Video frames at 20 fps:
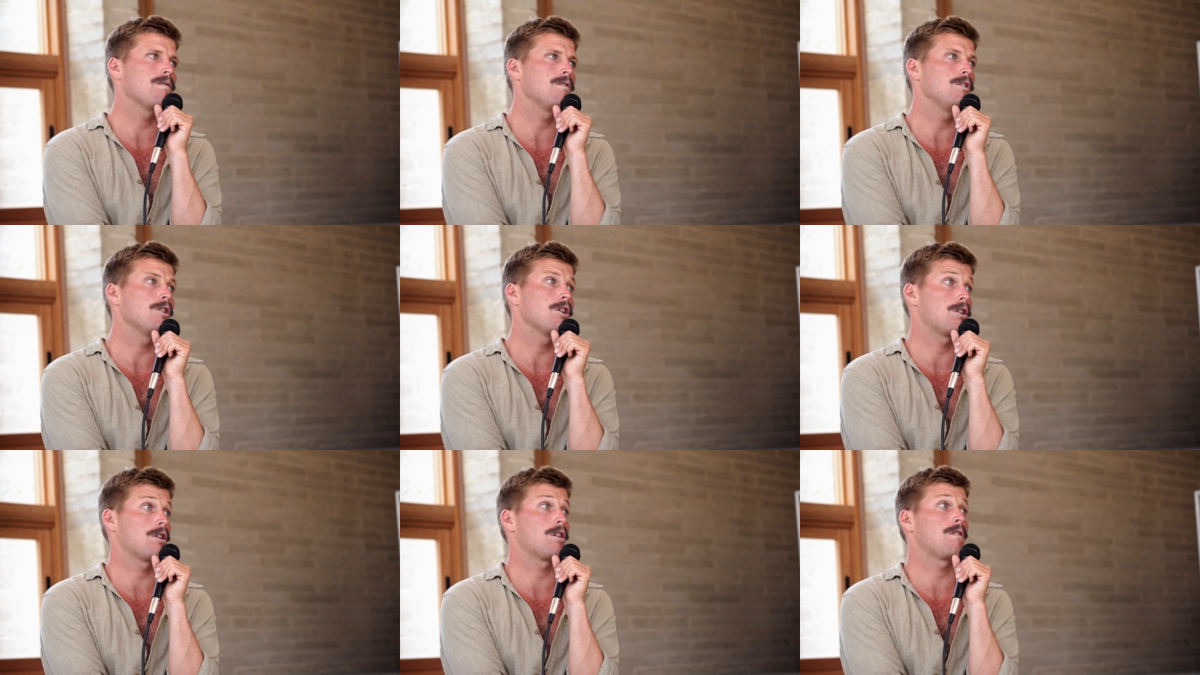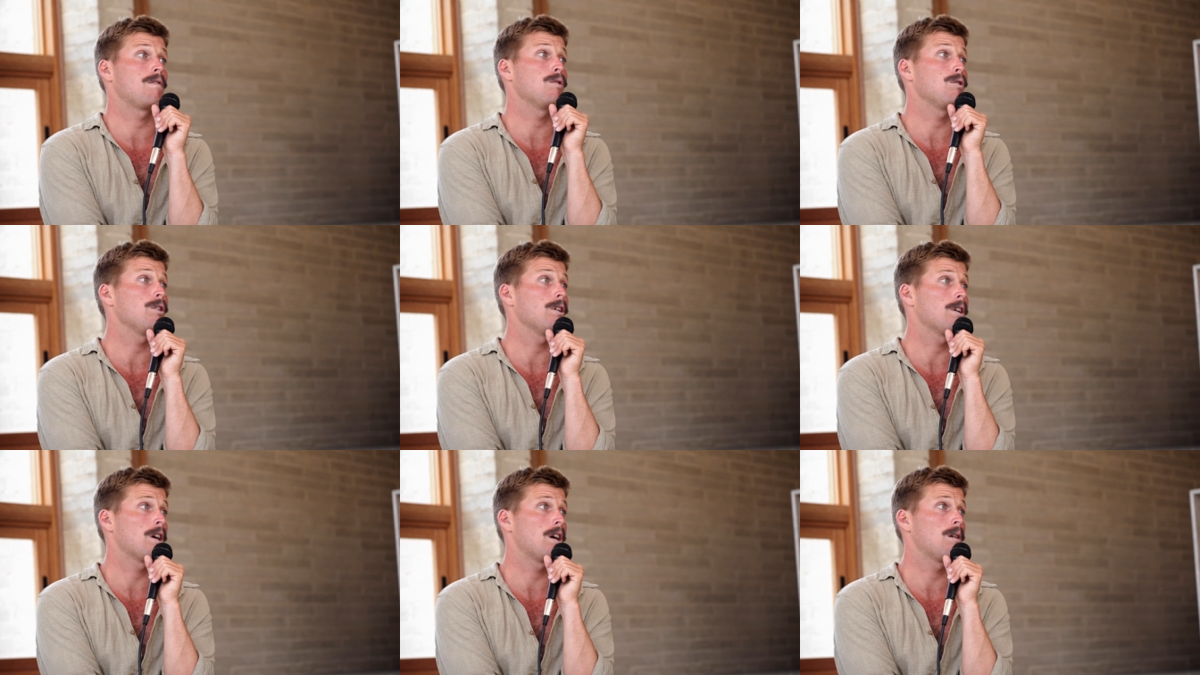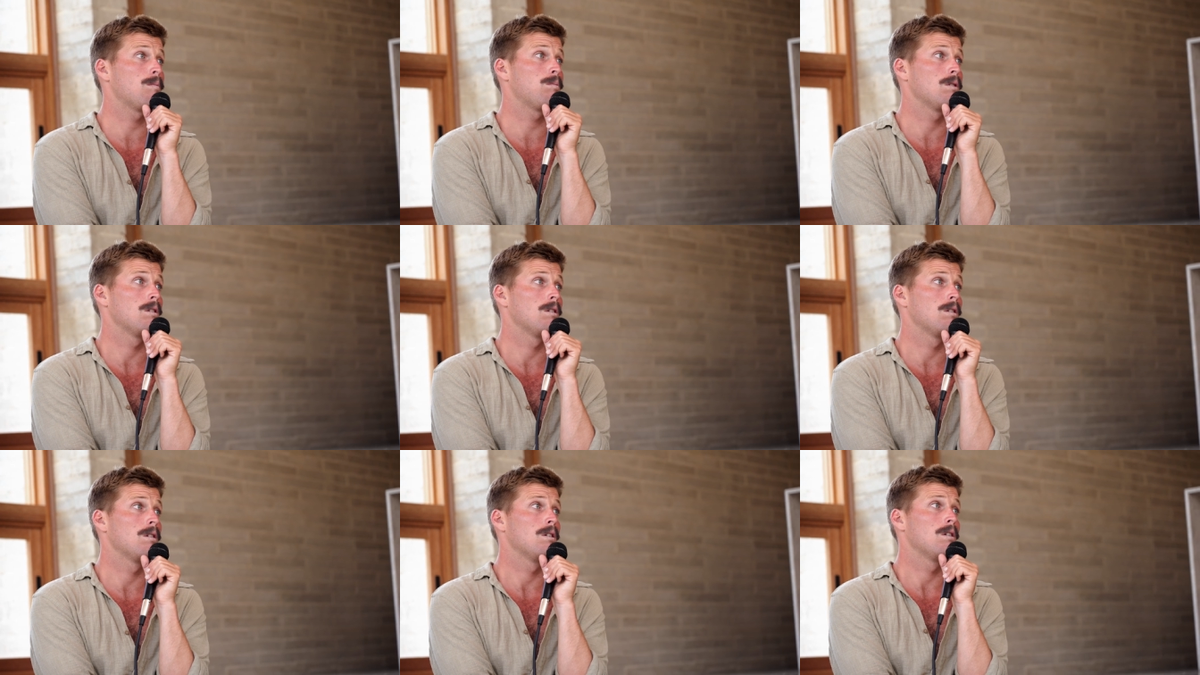you gotta go fill your
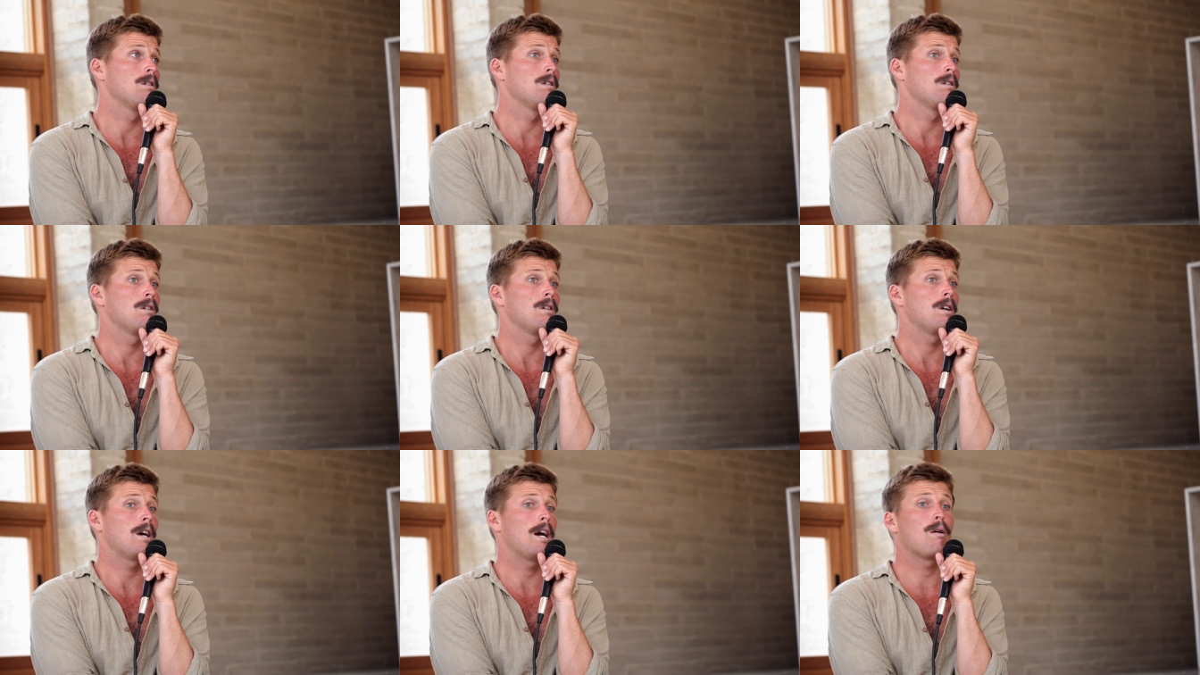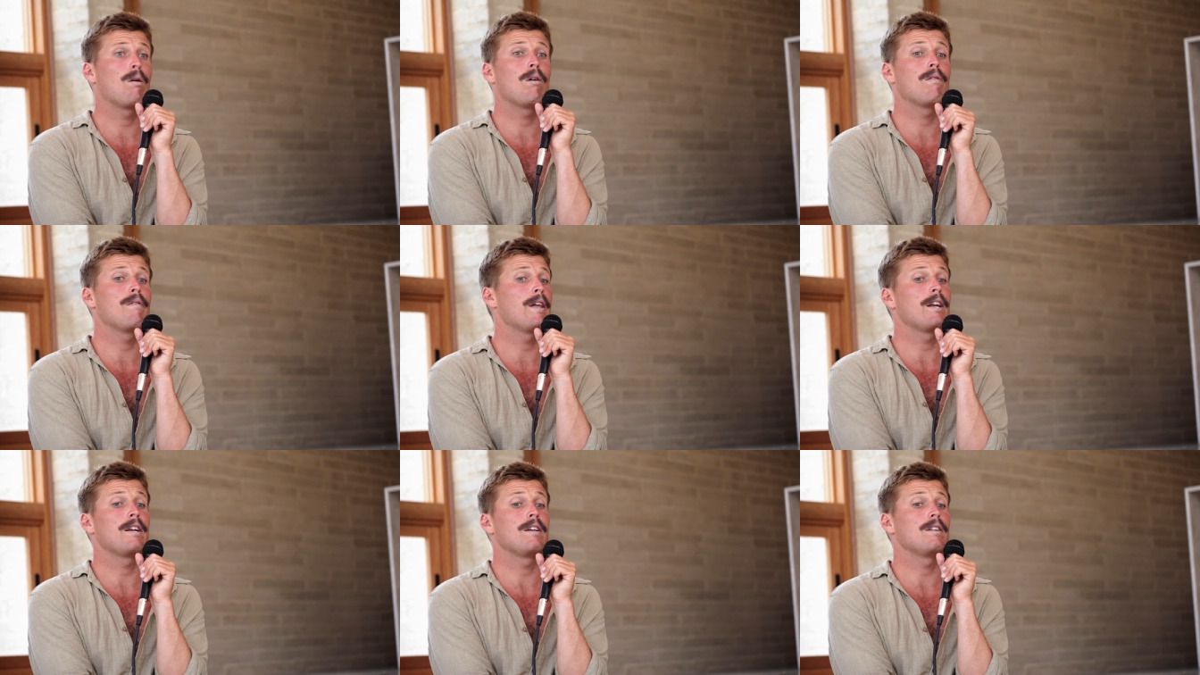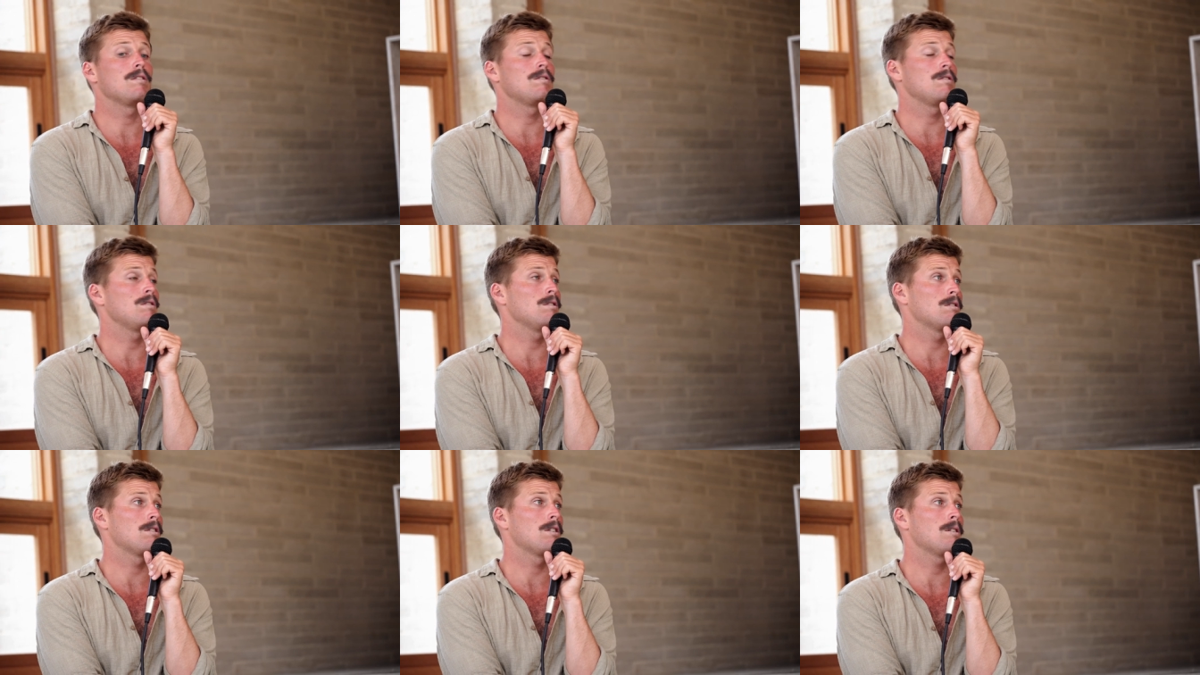cup, however that
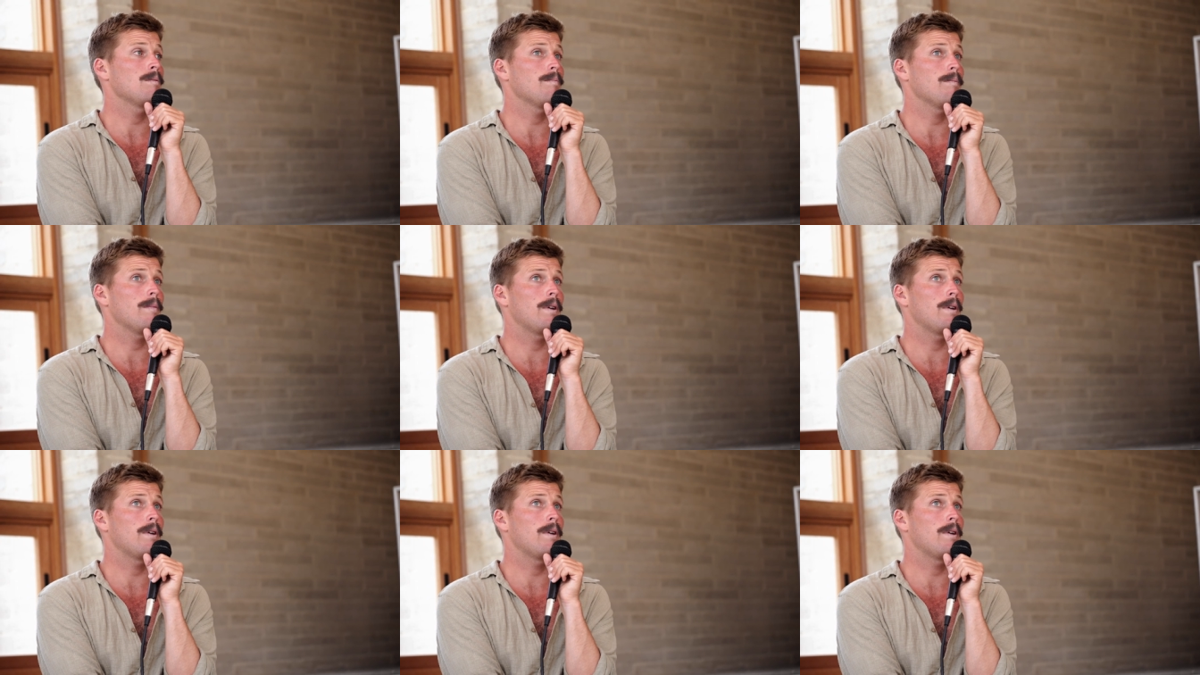is, you know.